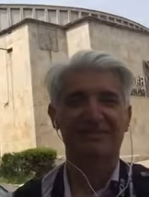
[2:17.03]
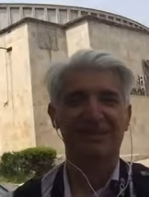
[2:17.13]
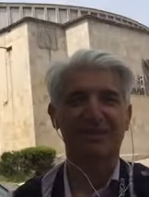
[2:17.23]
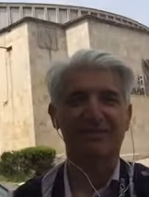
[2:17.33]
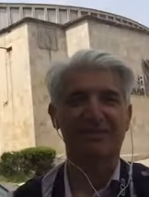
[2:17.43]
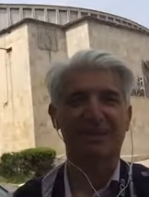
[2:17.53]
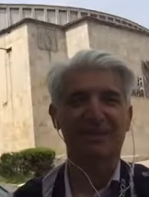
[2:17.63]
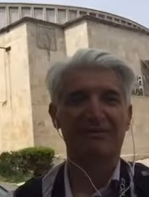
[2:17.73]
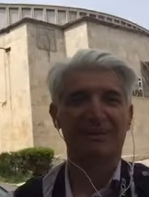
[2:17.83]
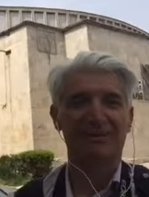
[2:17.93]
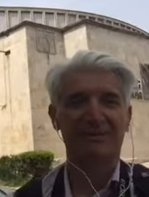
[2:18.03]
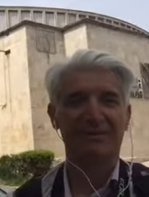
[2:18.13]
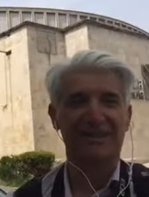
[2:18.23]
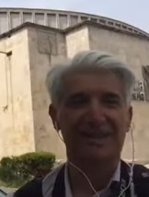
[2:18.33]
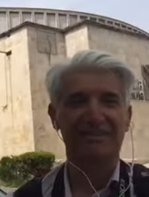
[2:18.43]
the fascist
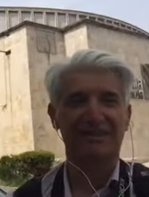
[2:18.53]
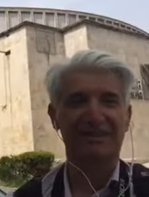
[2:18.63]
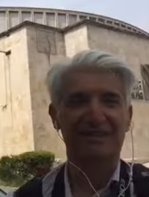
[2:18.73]
times